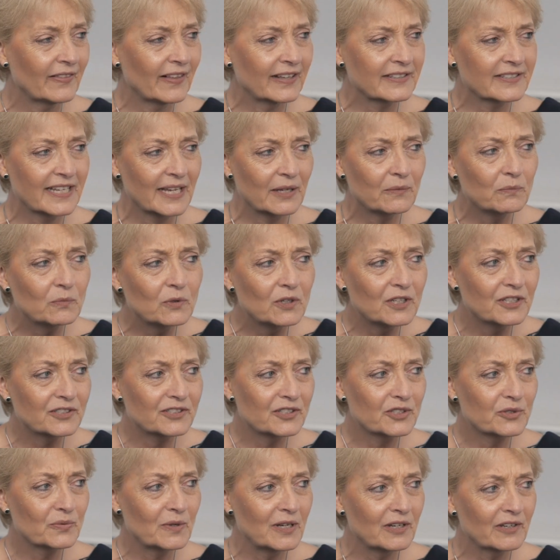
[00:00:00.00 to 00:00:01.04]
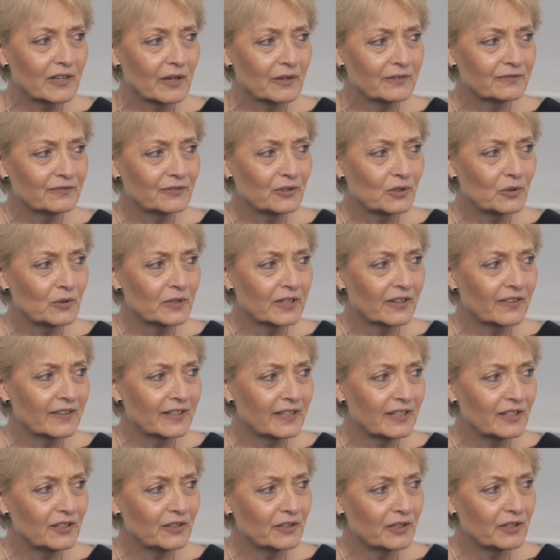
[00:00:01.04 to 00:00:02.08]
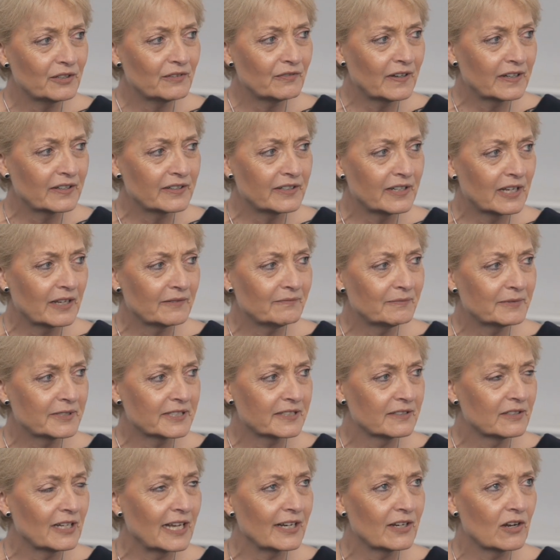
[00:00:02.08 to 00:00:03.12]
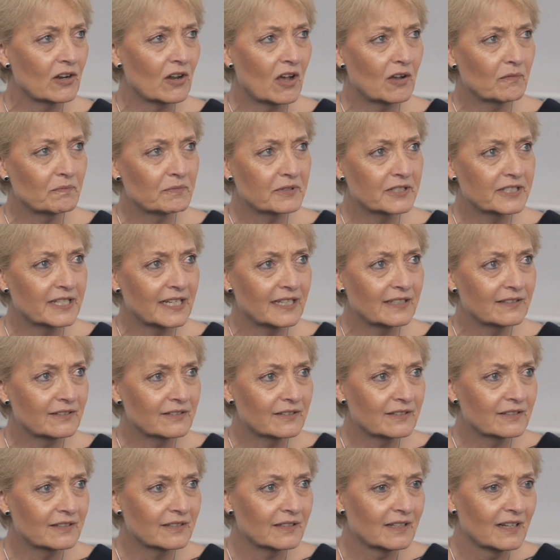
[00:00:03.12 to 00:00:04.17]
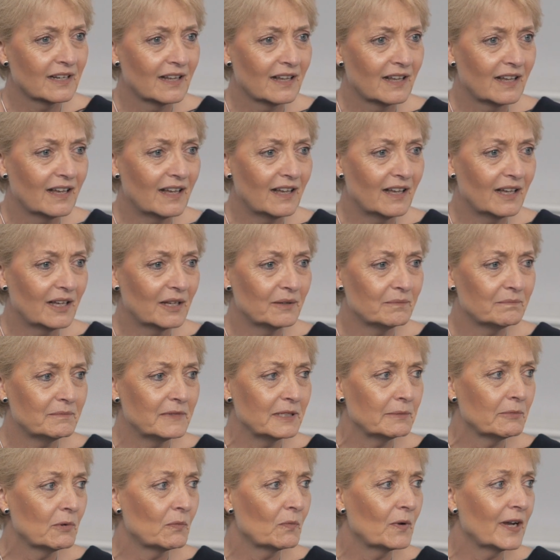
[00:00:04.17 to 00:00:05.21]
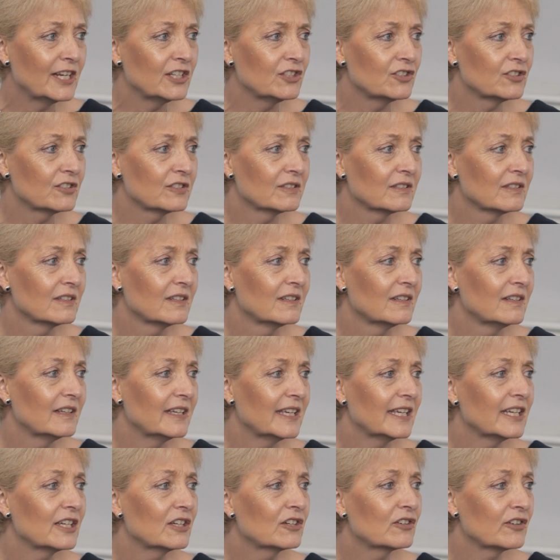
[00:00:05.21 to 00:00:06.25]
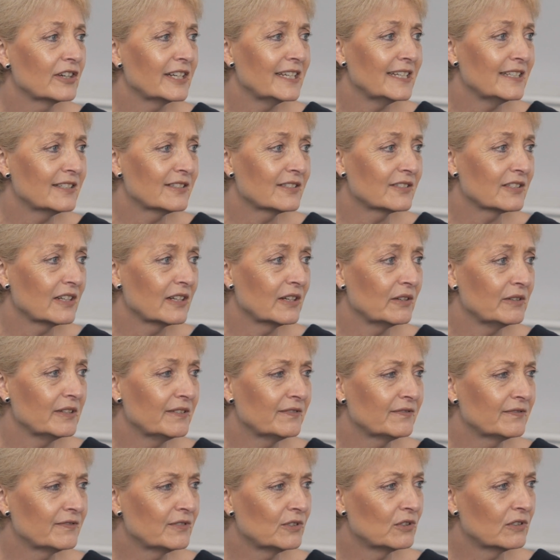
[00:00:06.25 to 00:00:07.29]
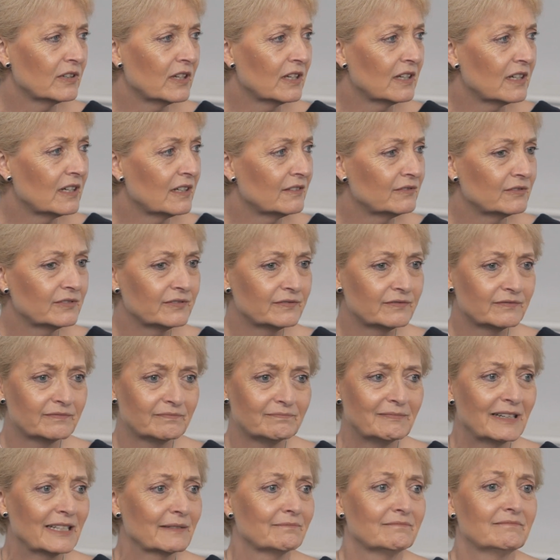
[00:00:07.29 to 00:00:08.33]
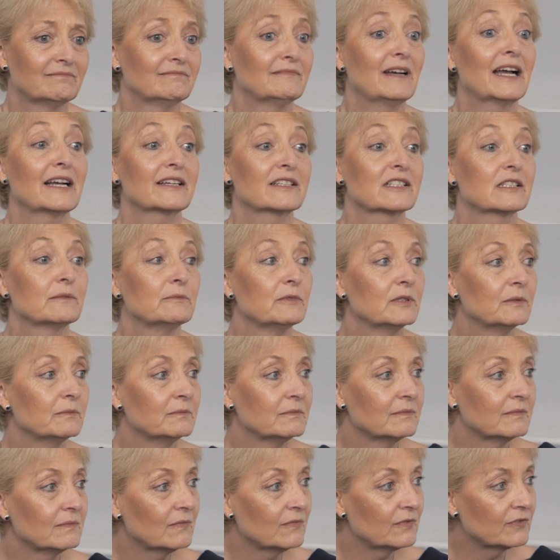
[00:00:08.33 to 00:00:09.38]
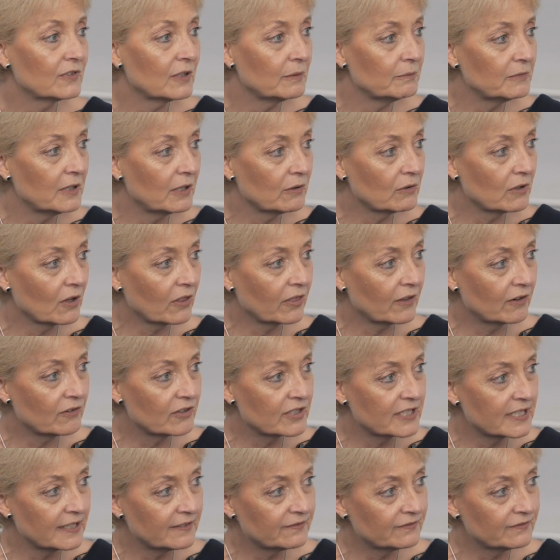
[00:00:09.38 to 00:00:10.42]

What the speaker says: that's getting worse as well going forward. I think you've had a 9.5% minimum wage increase and only 4.5% maximum from local authority